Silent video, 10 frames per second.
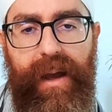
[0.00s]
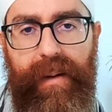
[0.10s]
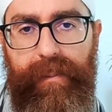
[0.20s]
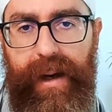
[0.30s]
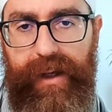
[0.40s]

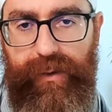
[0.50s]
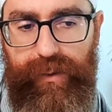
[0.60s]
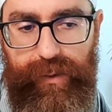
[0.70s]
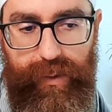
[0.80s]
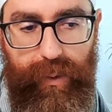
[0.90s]
my
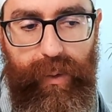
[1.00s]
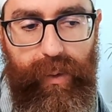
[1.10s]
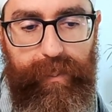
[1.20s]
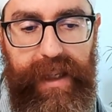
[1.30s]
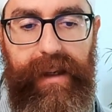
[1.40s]
true
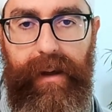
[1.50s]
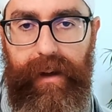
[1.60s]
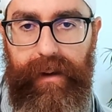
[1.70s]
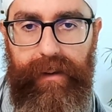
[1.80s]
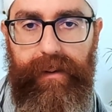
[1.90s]
being,
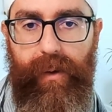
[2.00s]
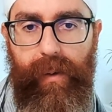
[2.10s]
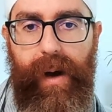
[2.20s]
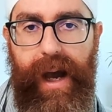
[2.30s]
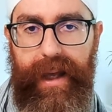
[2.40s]

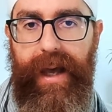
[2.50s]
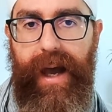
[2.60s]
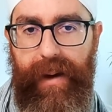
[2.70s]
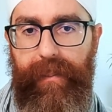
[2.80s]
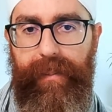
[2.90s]
who I
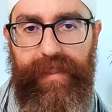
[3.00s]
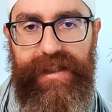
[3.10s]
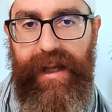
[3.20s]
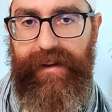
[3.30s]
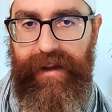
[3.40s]
am,
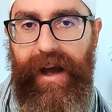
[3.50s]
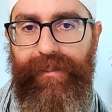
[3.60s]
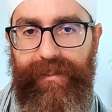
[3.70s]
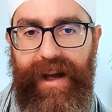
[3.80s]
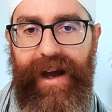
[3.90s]
Sat
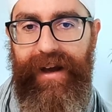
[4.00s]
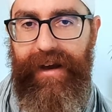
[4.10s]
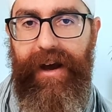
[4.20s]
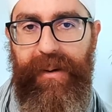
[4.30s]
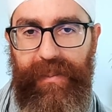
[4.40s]
Naam, I
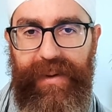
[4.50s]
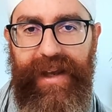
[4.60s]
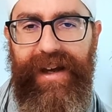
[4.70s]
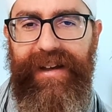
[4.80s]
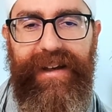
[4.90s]
am,
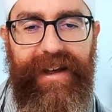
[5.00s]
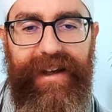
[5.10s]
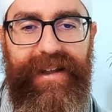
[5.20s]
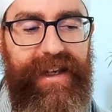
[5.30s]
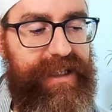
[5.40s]
yeah?
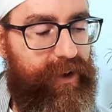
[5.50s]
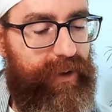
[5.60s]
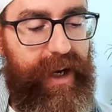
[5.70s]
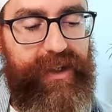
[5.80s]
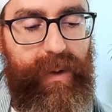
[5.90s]
There is a
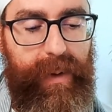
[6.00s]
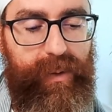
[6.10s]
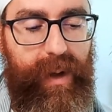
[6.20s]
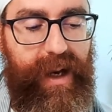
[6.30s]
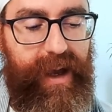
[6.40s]
connection
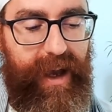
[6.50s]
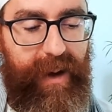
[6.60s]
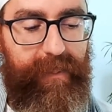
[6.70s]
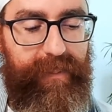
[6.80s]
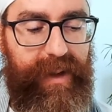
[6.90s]
between I
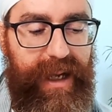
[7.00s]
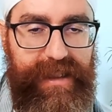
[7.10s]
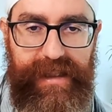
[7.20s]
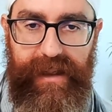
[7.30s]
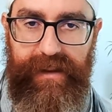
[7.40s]
am
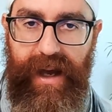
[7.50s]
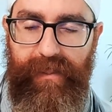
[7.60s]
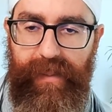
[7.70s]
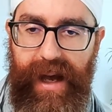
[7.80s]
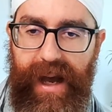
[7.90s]
and Sat
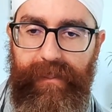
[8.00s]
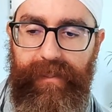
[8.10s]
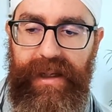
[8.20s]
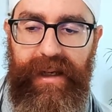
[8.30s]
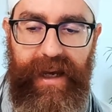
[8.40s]
Naam, am
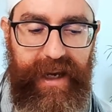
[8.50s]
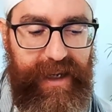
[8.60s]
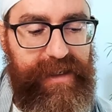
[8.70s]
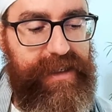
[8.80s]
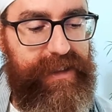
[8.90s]
meaning
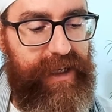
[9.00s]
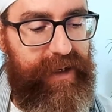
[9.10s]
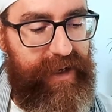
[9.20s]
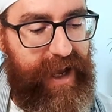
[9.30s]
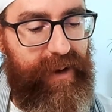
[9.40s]
identity
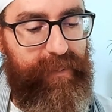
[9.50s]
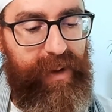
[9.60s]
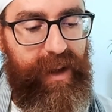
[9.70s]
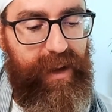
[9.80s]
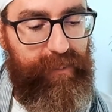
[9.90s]
and
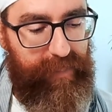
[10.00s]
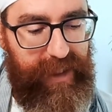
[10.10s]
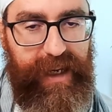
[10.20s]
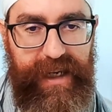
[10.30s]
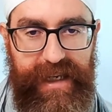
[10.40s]
Naam
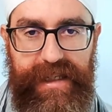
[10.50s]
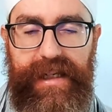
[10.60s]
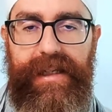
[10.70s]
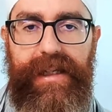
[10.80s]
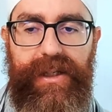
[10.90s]
being
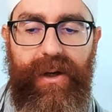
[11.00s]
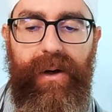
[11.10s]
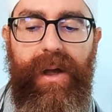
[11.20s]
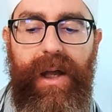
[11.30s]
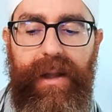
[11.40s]
identity.
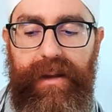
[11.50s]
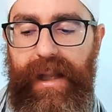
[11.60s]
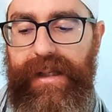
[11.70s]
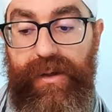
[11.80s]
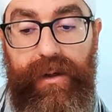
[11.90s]
So
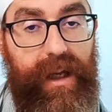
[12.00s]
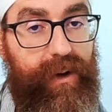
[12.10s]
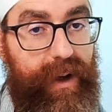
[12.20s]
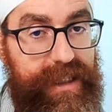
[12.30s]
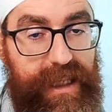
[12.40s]
that's not a
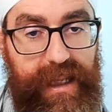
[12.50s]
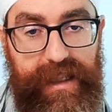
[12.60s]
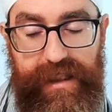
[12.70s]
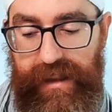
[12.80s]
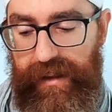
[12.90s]

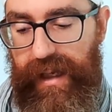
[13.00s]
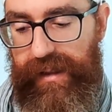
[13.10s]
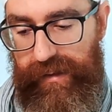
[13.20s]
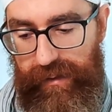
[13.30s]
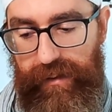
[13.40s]
coincidence.
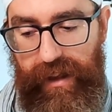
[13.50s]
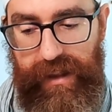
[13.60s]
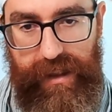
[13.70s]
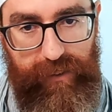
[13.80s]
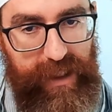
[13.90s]
There
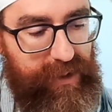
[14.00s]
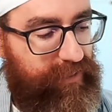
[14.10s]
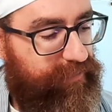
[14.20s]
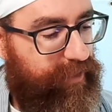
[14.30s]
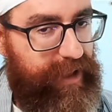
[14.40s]
is a
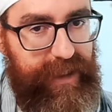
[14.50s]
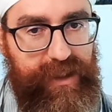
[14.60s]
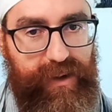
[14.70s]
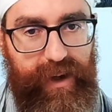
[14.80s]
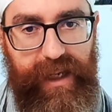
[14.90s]
reason for that.
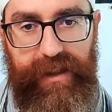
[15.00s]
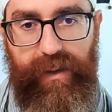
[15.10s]
It's connected